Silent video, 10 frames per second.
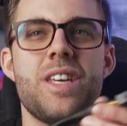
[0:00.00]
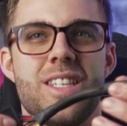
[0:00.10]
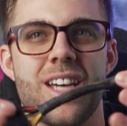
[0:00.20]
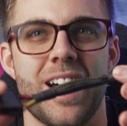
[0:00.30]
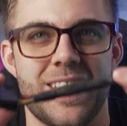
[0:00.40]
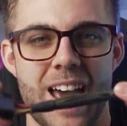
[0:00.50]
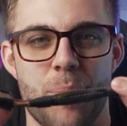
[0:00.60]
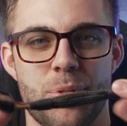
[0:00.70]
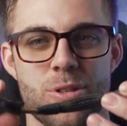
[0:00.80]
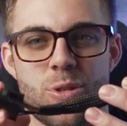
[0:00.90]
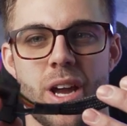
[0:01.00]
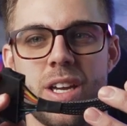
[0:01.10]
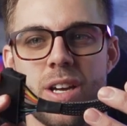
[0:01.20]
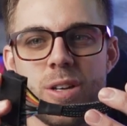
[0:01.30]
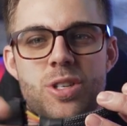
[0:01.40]
these adapters
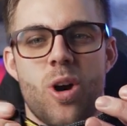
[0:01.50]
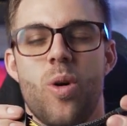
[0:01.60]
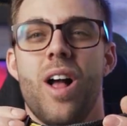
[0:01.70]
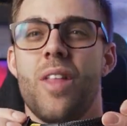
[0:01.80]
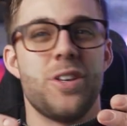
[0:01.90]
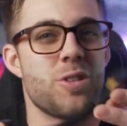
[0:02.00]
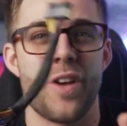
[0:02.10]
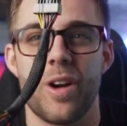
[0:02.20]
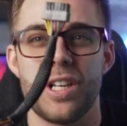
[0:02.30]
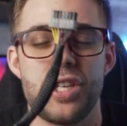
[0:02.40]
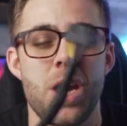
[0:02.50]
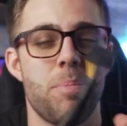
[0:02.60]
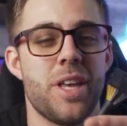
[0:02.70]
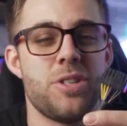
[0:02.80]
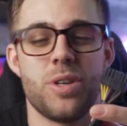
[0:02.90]
right here. So these are very
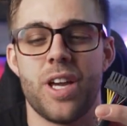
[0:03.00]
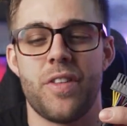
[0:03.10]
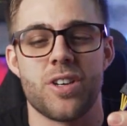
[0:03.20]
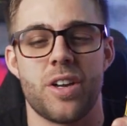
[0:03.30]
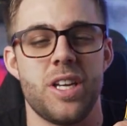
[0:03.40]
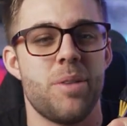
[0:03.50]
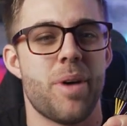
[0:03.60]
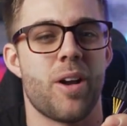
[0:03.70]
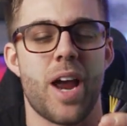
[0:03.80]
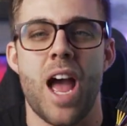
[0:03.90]
cheap. These You can get these on eBay or